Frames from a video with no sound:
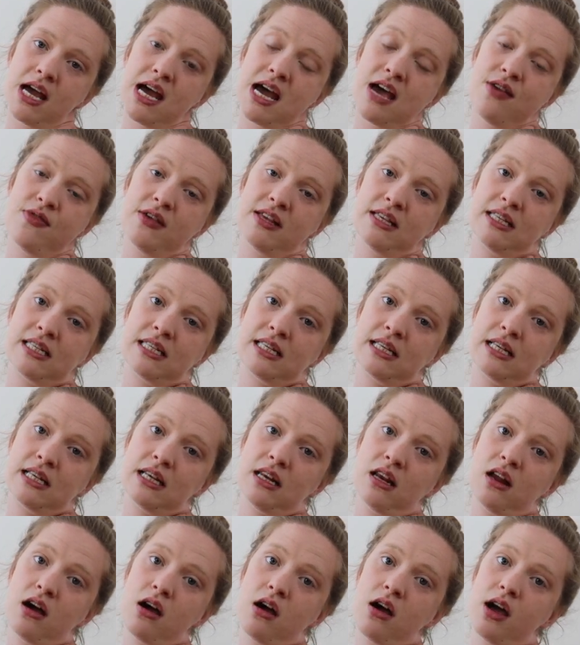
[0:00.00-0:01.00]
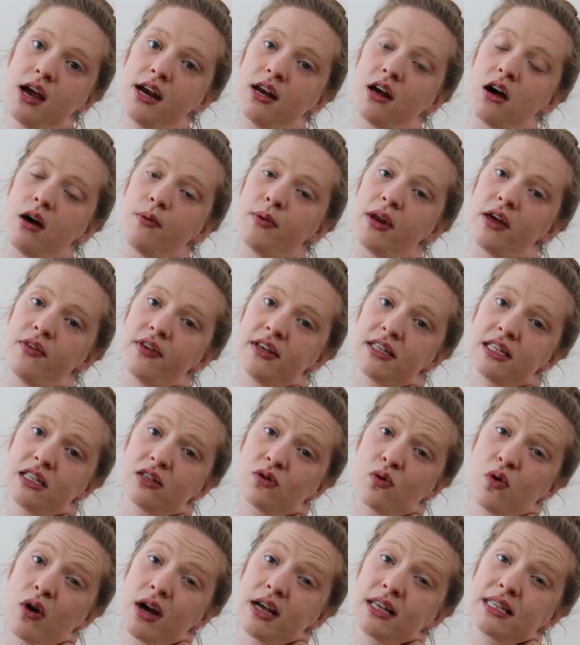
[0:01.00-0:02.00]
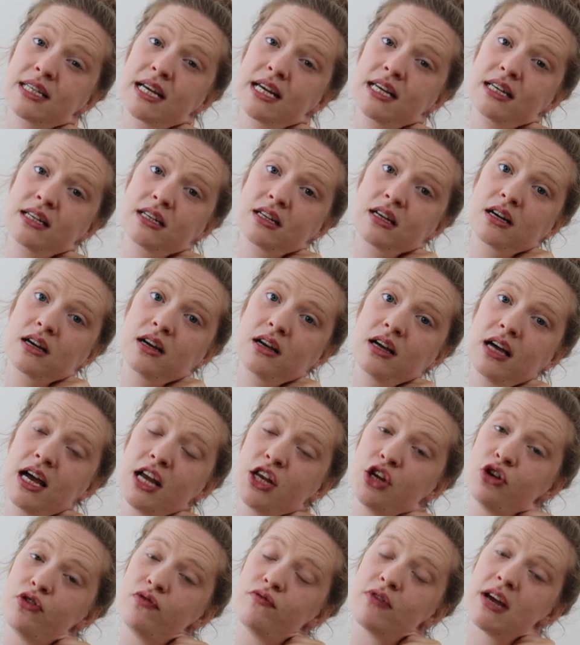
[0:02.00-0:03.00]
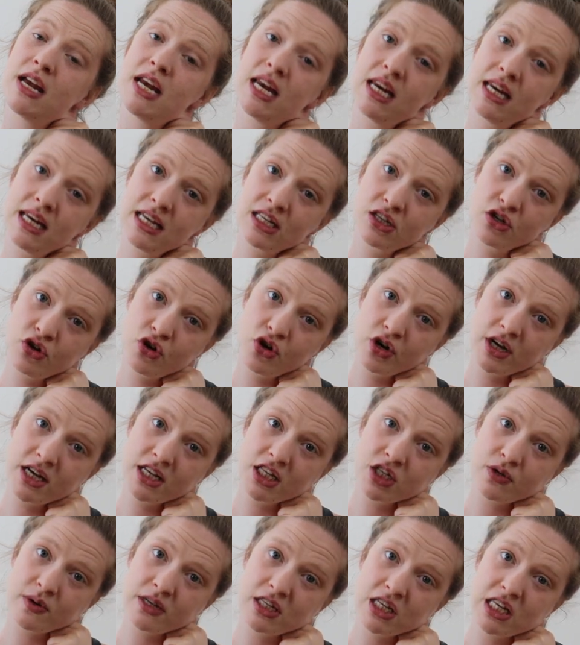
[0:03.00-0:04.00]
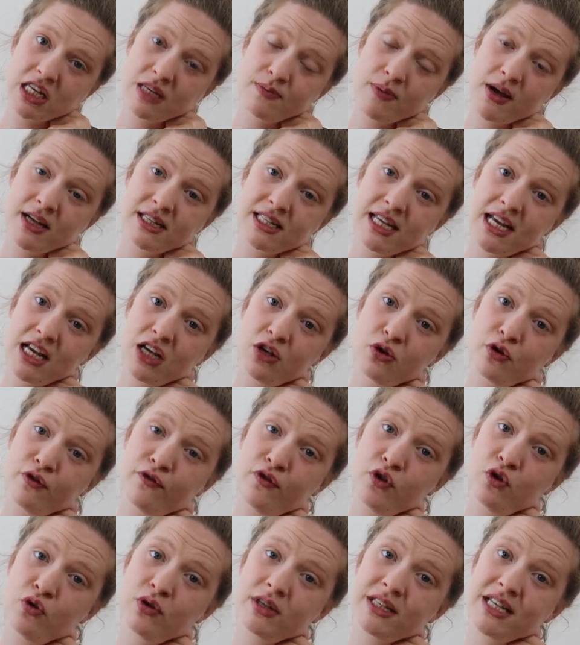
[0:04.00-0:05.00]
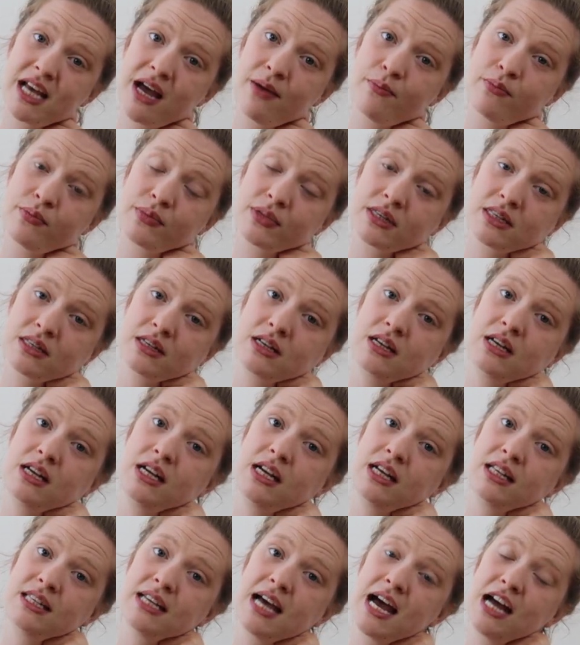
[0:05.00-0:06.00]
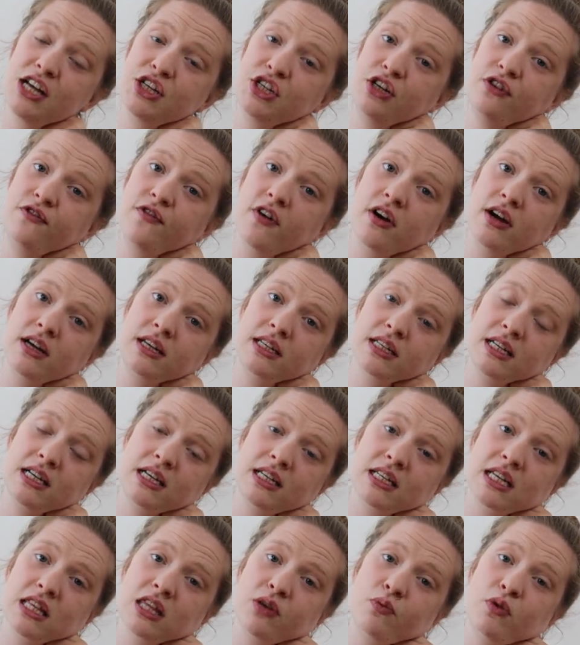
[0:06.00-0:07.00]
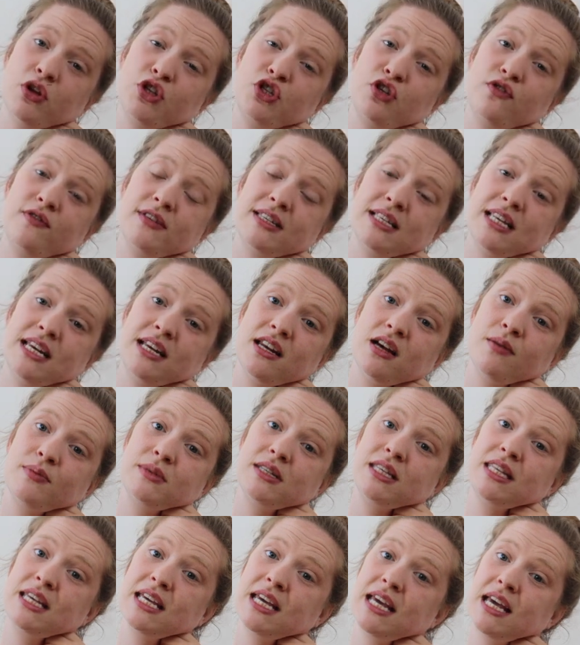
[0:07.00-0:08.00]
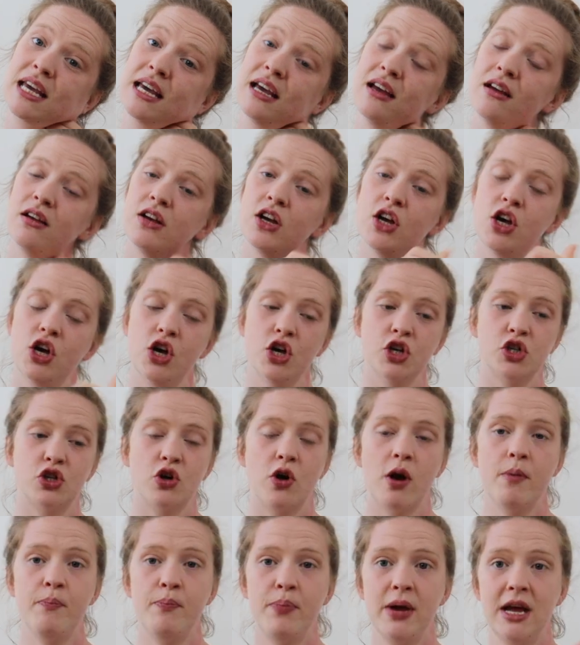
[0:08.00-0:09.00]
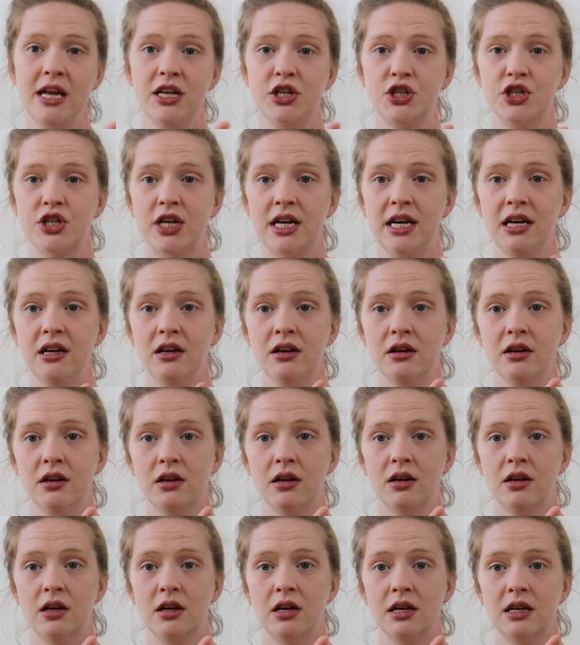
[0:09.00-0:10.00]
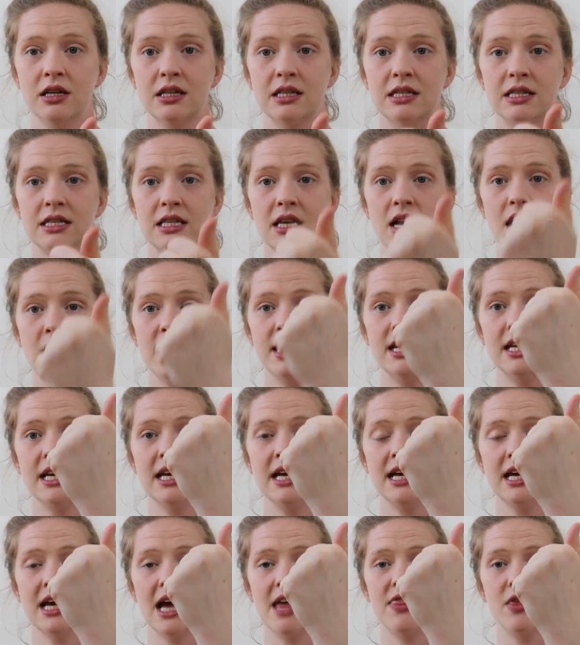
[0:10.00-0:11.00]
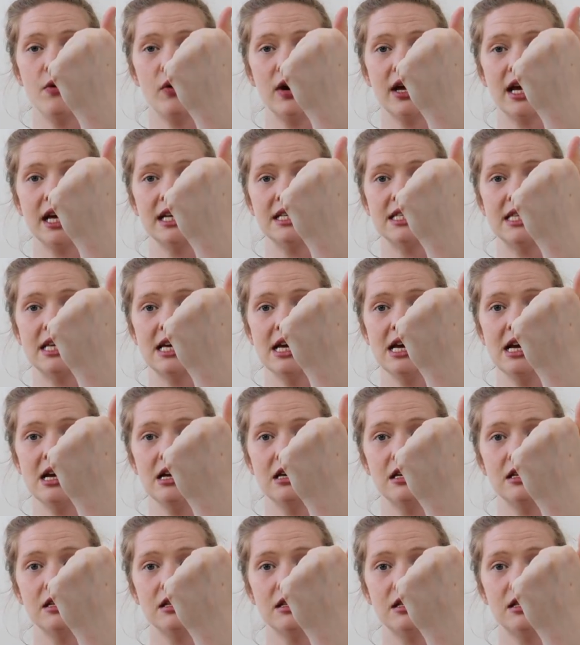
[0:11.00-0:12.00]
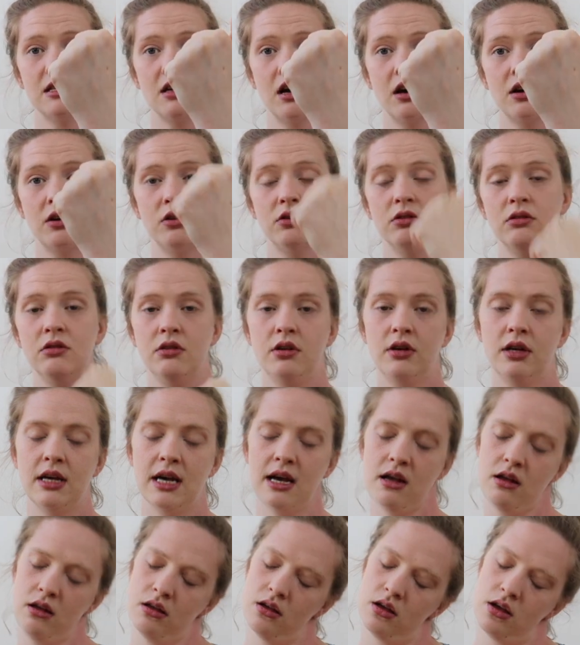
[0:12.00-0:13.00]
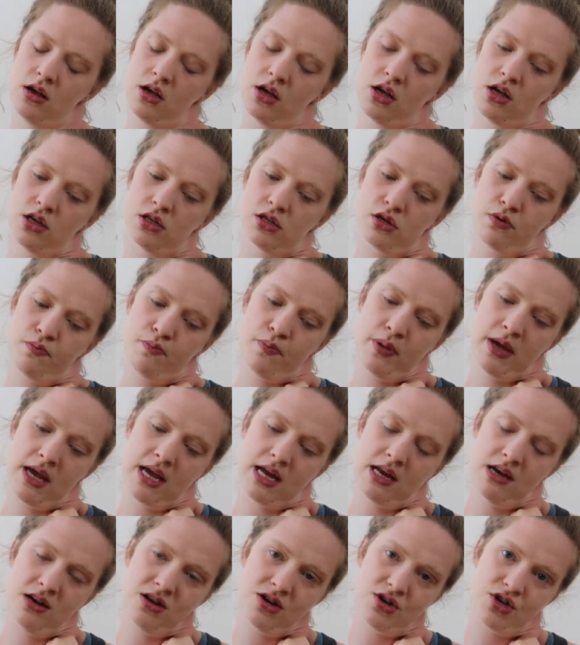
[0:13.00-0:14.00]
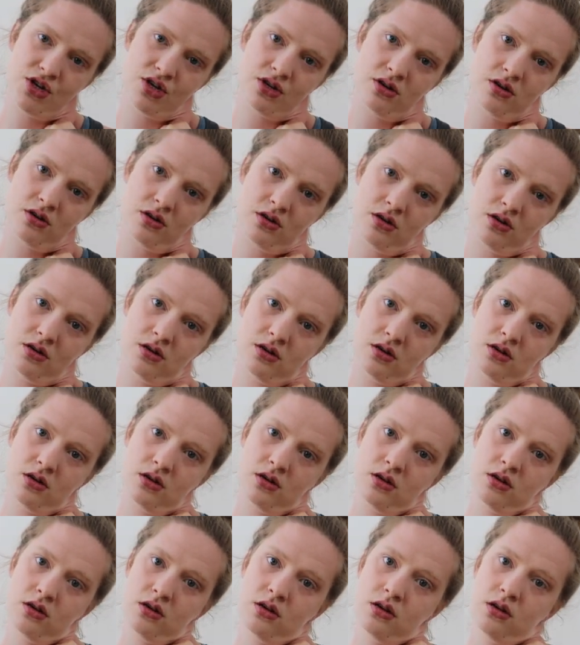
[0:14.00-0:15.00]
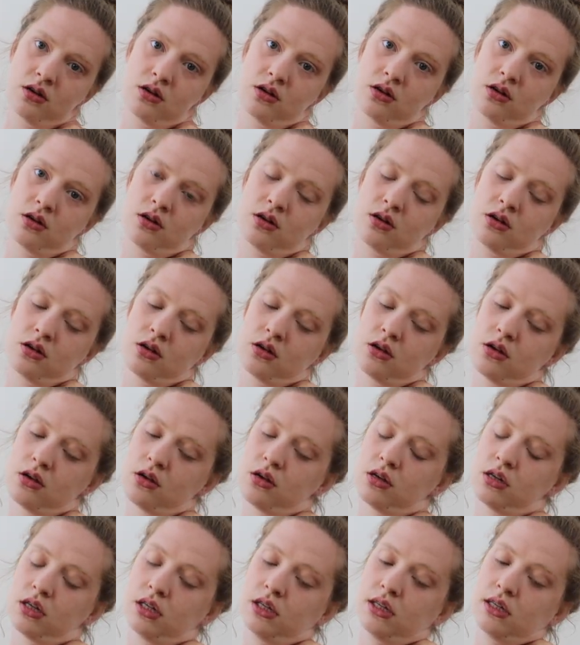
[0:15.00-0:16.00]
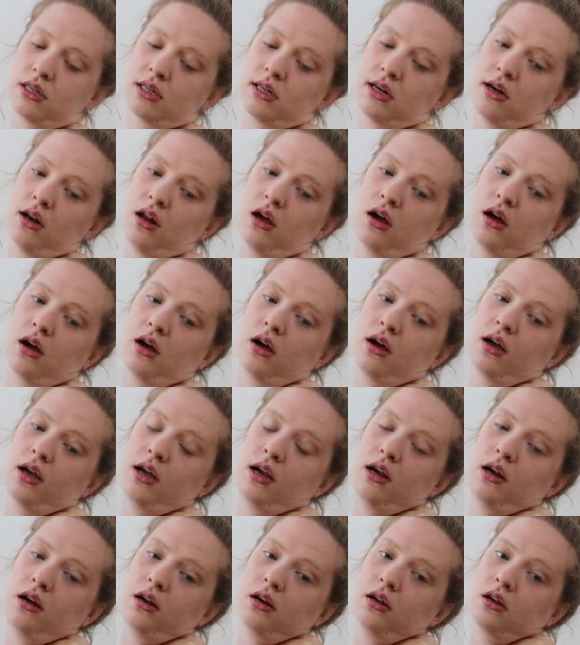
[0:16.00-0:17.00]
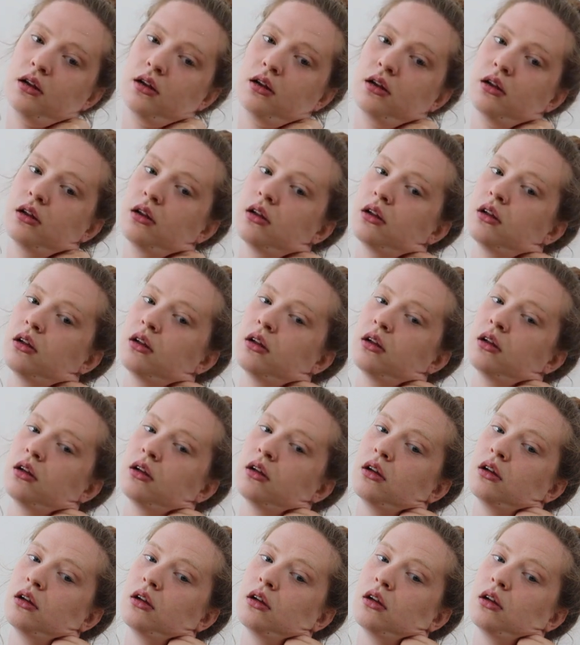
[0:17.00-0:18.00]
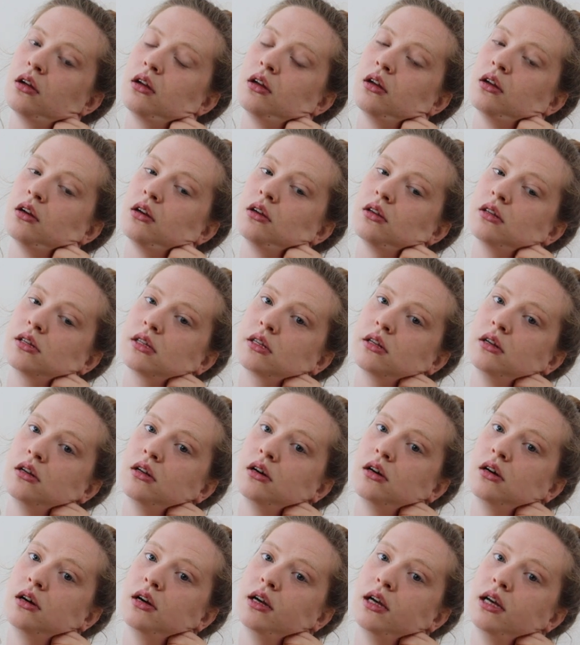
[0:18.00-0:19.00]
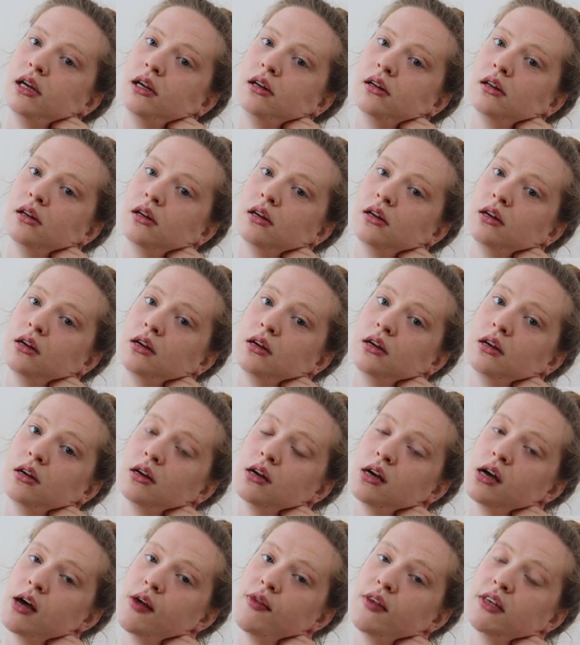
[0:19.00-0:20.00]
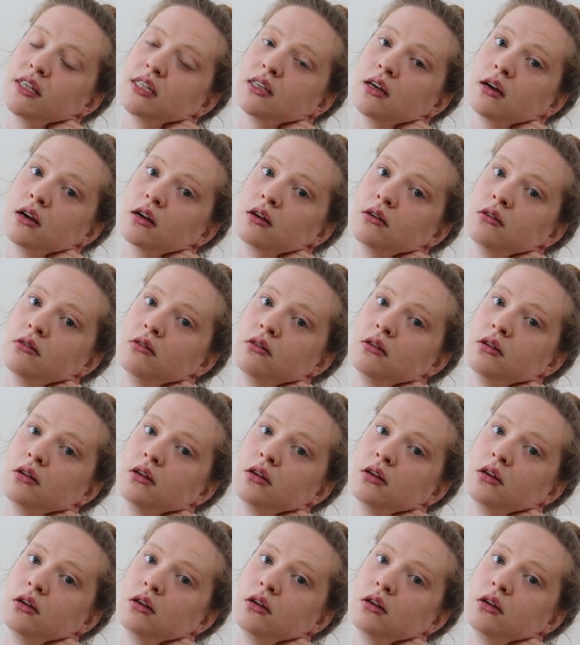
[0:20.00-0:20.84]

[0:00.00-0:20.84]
And then slide up. Now this is quite tender, and you really need to hook into it. So this might take you a few attempts to actually find it. And then once you've slid up to the ear, so I'm pinching, sliding, and then when I get to the ear, circle, yeah? So pinch, slide, yeah, slide, and then circle.